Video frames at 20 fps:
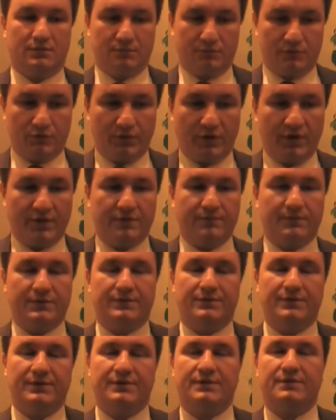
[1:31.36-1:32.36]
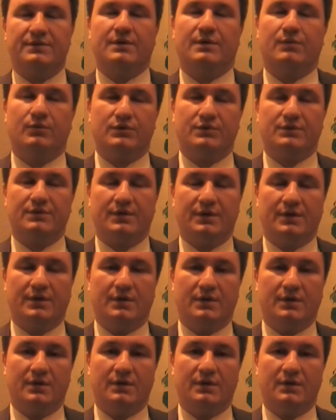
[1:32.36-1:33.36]
Together with this, there was
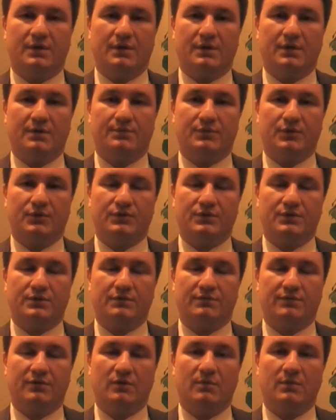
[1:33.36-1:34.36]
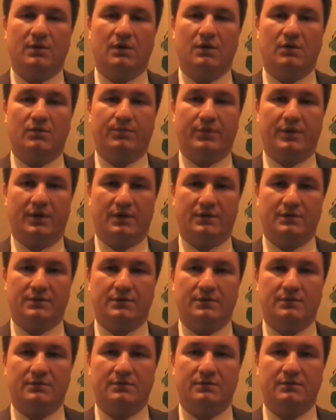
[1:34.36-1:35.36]
the process of global
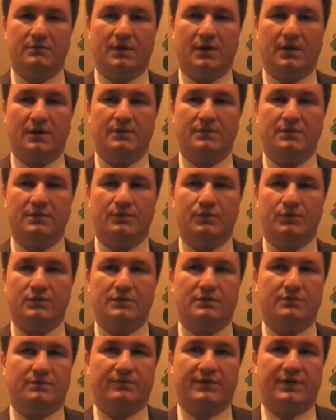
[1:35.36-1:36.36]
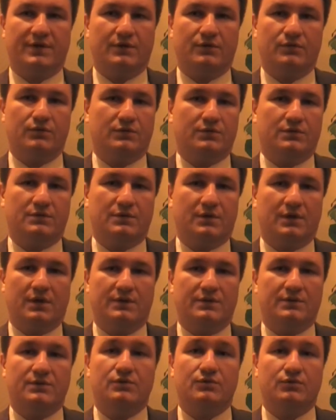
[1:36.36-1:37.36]
compact, and it was very good
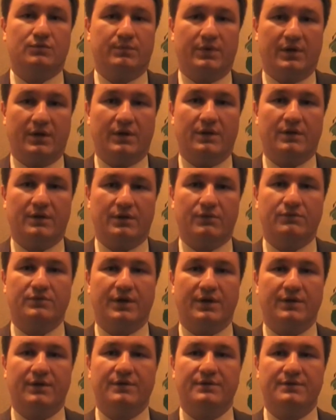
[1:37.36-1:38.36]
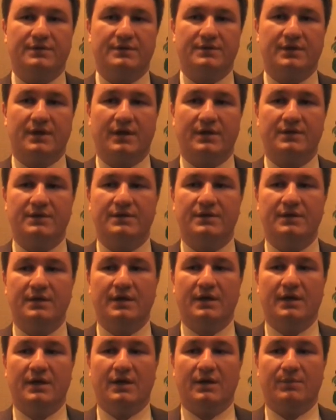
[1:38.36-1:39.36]
understood by Ukrainian society,
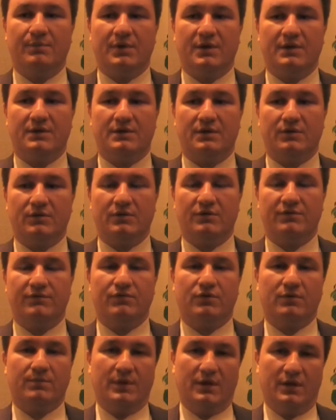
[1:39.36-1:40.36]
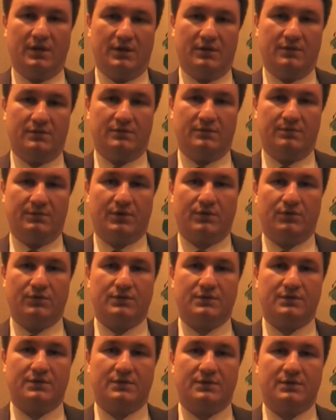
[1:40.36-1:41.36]
but only formally,
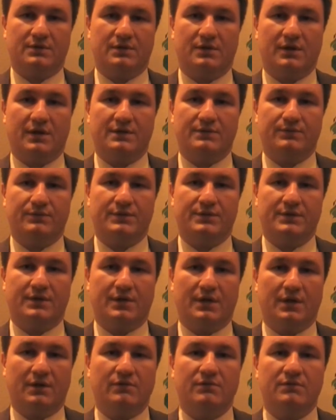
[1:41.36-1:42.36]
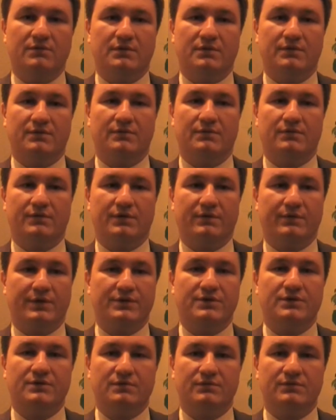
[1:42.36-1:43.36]
because as we see now, on the
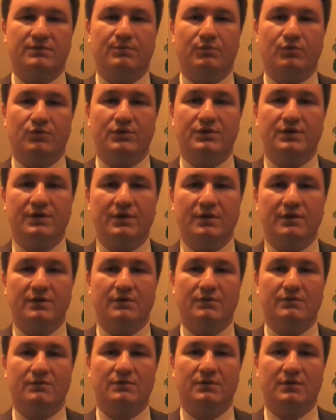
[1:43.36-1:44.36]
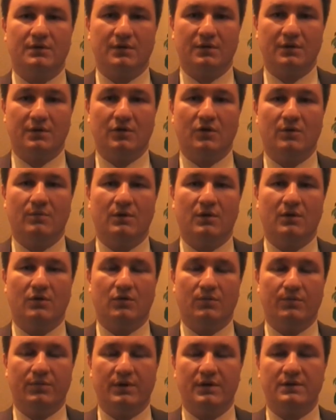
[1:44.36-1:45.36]
question of reporting on global
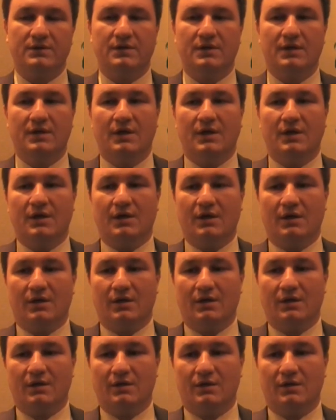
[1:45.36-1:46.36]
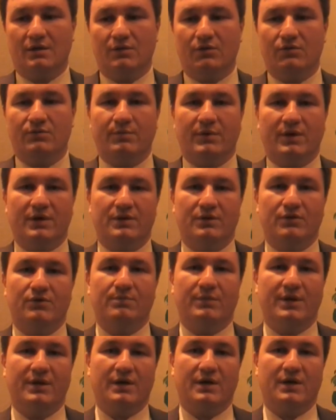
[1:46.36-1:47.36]
compact, not
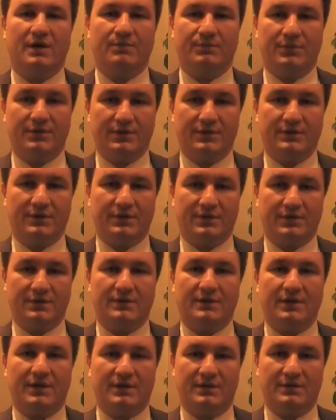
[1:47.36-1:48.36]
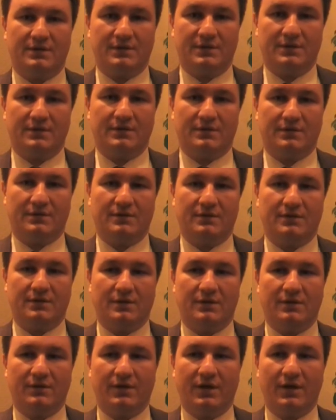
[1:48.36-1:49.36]
many companies understand
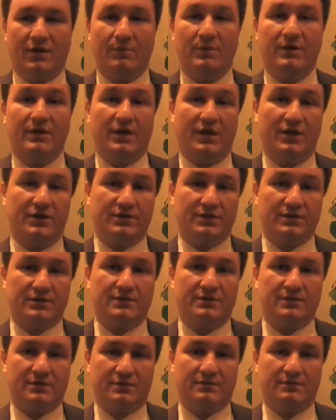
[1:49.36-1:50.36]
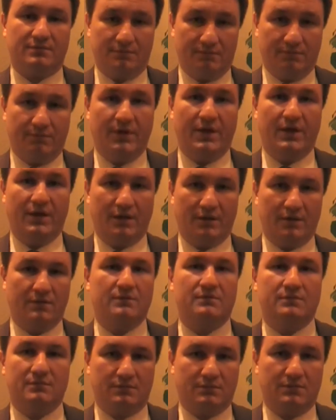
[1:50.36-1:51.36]
their obligations being
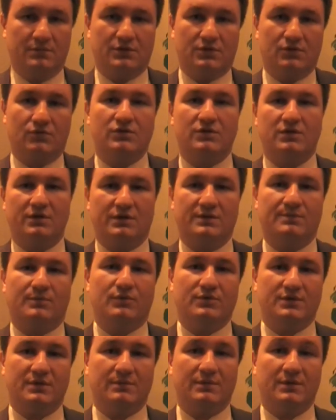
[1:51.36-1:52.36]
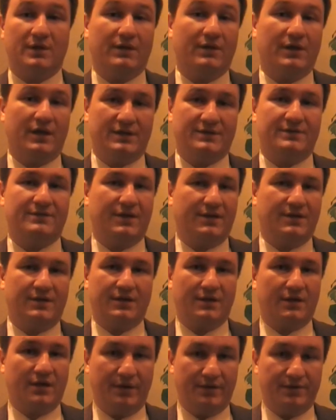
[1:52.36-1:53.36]
socially responsible and as they
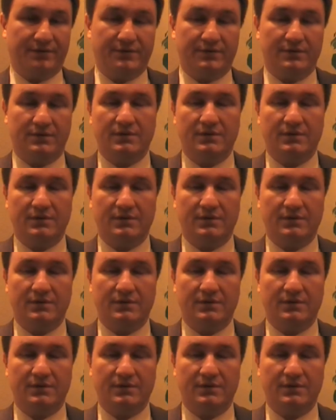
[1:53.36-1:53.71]
declared.